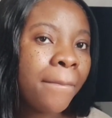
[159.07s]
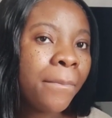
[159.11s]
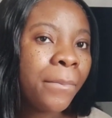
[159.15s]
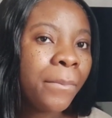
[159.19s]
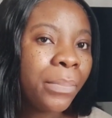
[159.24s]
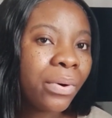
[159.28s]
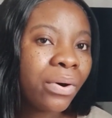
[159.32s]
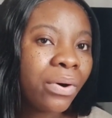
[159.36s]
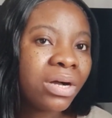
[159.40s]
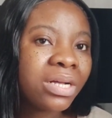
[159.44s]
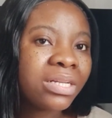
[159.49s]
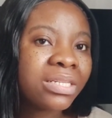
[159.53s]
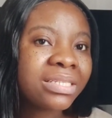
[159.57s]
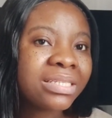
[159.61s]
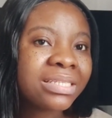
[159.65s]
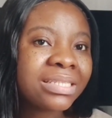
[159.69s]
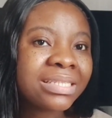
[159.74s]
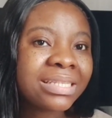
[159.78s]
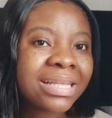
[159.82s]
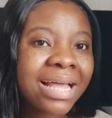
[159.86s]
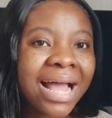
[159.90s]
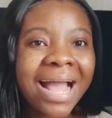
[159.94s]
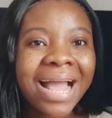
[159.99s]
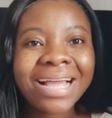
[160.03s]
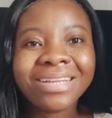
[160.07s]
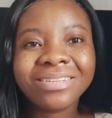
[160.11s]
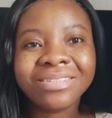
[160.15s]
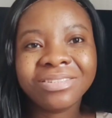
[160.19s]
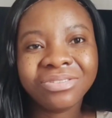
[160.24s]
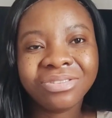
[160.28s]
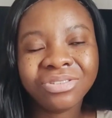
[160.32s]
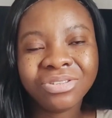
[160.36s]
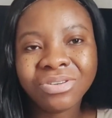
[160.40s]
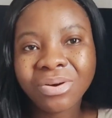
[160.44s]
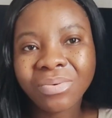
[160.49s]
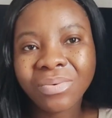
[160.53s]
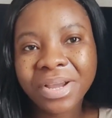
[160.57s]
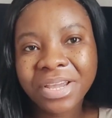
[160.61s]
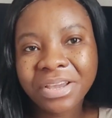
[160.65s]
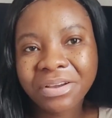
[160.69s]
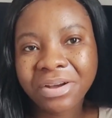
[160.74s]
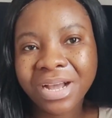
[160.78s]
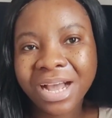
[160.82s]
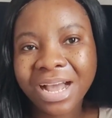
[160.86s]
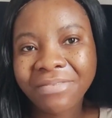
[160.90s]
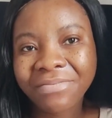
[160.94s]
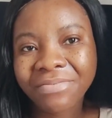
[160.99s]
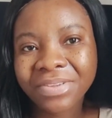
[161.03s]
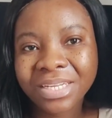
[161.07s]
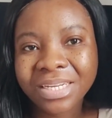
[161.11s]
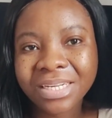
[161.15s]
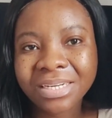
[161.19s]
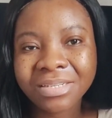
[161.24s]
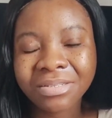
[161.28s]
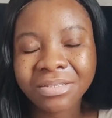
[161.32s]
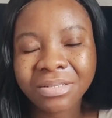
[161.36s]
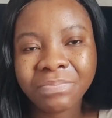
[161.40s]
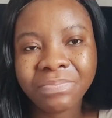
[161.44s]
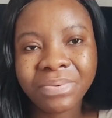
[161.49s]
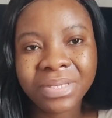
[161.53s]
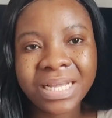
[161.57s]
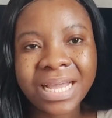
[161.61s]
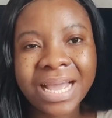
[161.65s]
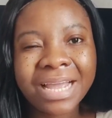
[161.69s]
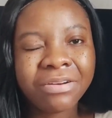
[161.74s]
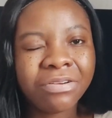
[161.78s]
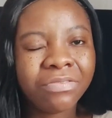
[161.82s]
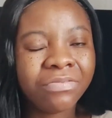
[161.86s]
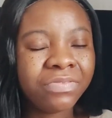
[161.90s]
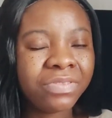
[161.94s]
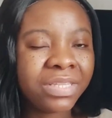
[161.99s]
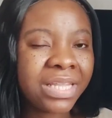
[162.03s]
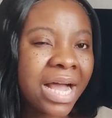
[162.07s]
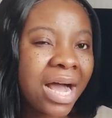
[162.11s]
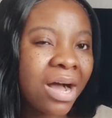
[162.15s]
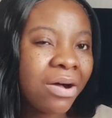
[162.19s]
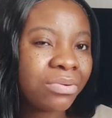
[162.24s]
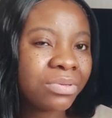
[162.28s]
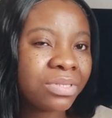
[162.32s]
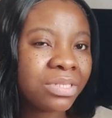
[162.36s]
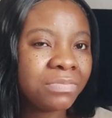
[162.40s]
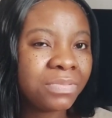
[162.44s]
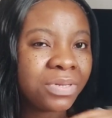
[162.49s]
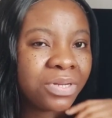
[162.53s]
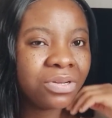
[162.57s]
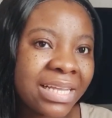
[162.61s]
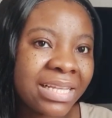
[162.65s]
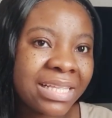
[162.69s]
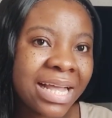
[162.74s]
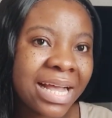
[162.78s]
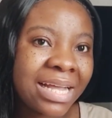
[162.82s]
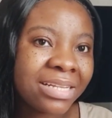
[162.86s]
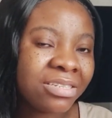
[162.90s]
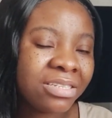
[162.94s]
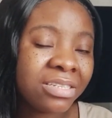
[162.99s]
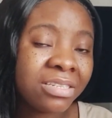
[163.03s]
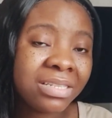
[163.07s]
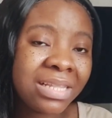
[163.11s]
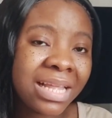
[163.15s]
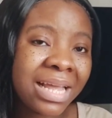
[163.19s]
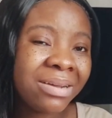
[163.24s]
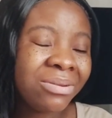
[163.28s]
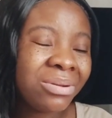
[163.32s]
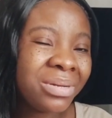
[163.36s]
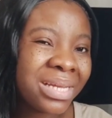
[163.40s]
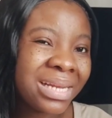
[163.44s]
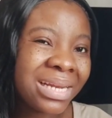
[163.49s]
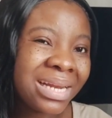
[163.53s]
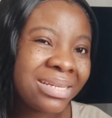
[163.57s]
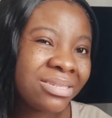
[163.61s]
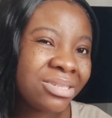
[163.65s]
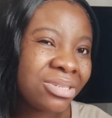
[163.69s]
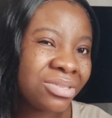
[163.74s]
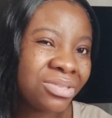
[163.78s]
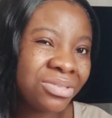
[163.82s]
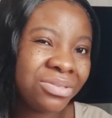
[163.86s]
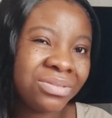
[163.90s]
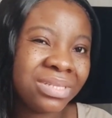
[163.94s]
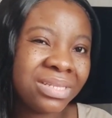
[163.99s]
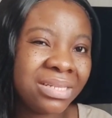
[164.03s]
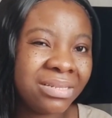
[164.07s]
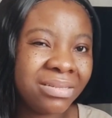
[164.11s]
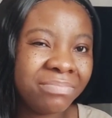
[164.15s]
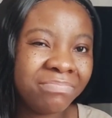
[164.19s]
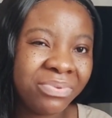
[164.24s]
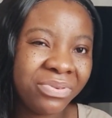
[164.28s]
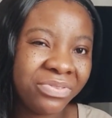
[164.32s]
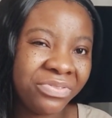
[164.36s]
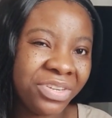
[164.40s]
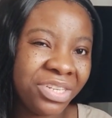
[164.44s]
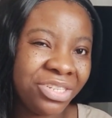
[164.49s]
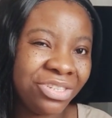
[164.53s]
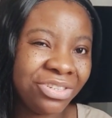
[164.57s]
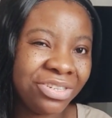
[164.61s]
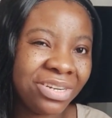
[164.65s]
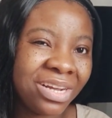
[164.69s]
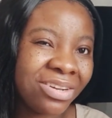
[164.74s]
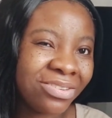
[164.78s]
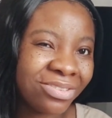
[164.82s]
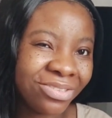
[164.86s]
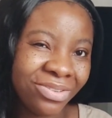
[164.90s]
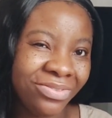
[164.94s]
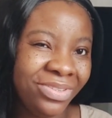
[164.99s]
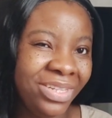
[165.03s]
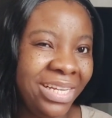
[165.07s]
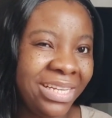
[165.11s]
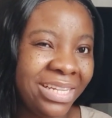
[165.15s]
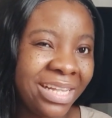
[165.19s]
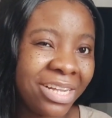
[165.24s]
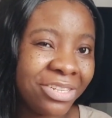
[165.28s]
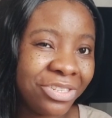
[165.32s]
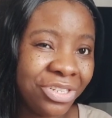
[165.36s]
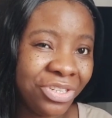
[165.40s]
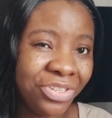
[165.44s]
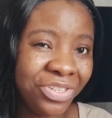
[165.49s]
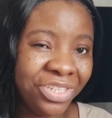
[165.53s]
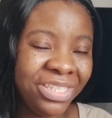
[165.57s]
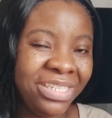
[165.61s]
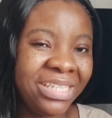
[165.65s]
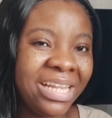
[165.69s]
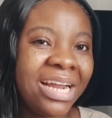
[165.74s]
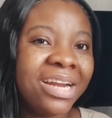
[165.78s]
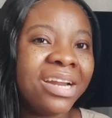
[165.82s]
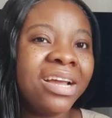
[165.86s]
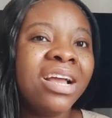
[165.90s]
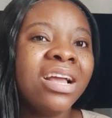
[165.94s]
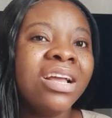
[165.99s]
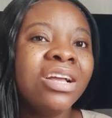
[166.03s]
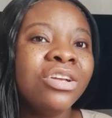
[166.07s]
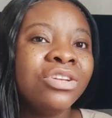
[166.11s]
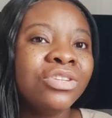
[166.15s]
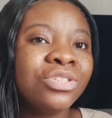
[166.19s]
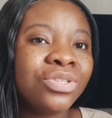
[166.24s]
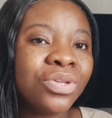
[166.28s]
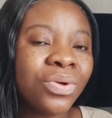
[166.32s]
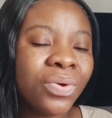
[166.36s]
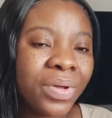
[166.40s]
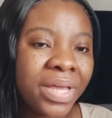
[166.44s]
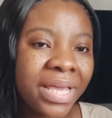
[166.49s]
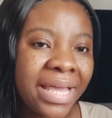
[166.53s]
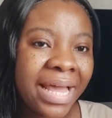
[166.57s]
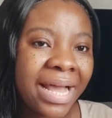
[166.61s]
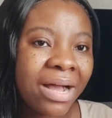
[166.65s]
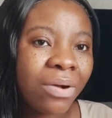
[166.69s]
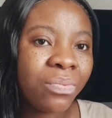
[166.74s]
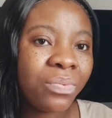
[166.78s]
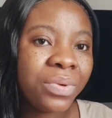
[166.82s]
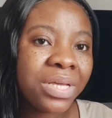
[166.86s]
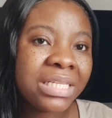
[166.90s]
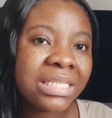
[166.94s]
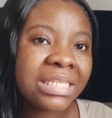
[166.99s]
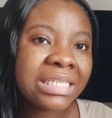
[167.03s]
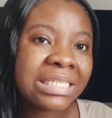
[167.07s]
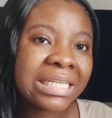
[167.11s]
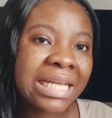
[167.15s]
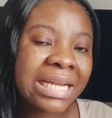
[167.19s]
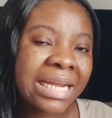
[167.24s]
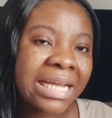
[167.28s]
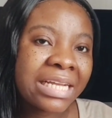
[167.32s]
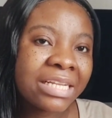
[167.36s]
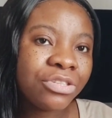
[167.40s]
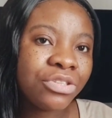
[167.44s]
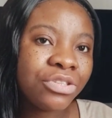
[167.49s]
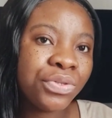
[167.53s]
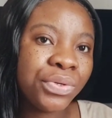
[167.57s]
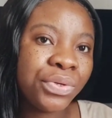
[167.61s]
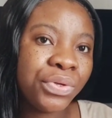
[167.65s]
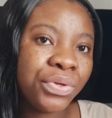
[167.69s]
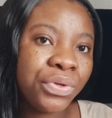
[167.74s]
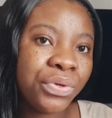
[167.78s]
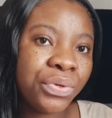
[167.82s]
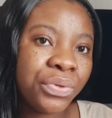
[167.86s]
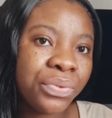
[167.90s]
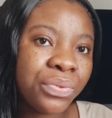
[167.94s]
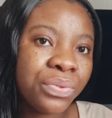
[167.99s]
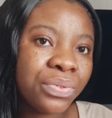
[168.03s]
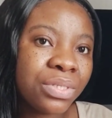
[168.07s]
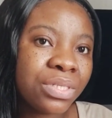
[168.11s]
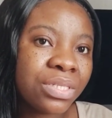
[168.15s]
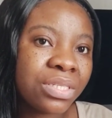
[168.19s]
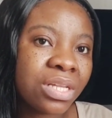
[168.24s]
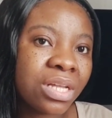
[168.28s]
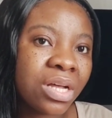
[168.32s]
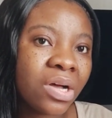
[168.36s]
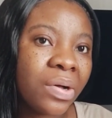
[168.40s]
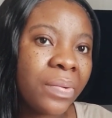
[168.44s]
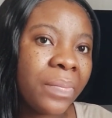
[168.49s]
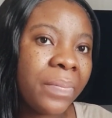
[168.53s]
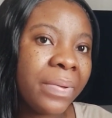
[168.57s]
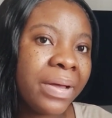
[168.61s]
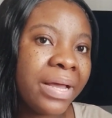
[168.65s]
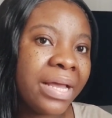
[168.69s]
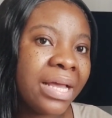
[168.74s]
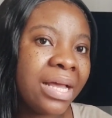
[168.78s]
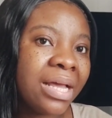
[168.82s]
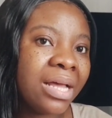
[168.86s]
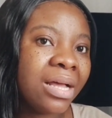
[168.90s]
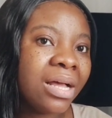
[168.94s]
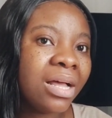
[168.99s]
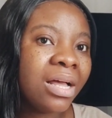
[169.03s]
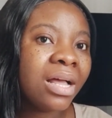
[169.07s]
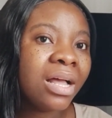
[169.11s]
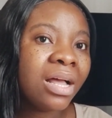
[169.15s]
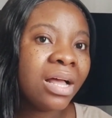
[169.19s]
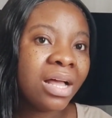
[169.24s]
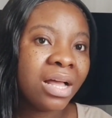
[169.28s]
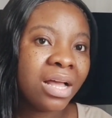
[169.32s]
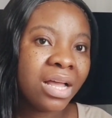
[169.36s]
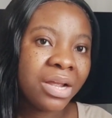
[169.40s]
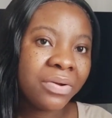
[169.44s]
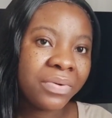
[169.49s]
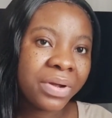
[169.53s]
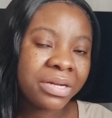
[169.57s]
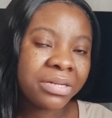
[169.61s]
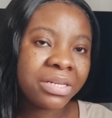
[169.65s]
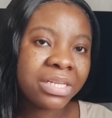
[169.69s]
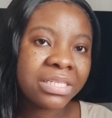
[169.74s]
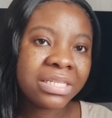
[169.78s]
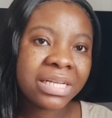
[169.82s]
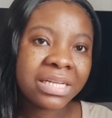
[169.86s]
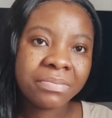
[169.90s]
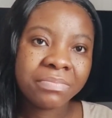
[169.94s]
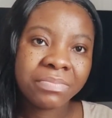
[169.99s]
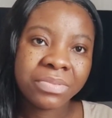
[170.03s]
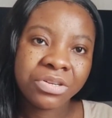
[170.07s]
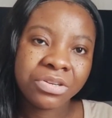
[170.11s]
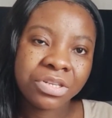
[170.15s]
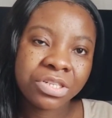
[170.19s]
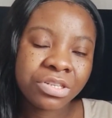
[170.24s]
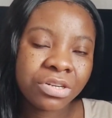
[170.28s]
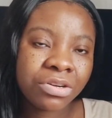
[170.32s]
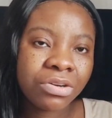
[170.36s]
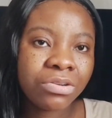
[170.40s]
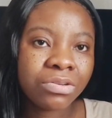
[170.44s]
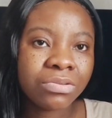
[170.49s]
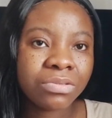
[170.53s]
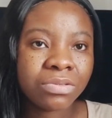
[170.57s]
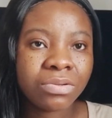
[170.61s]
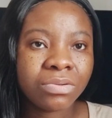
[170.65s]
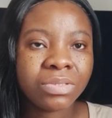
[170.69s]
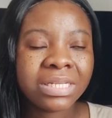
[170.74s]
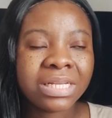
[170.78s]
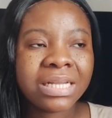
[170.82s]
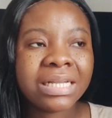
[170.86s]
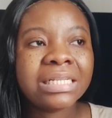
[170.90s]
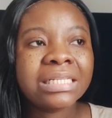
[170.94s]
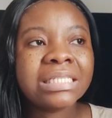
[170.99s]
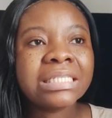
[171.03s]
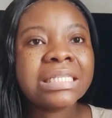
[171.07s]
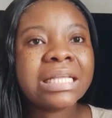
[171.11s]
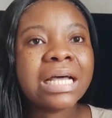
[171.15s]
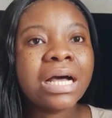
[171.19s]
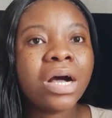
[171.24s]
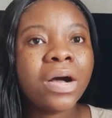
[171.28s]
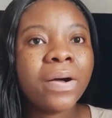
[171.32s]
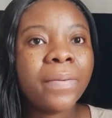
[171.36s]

But when you're having a little bit kind of doubts like that, you're just like, okay, let's just use a professional, stuff like that. Do you understand? So yeah, we decided to use a regulated immigration consultant.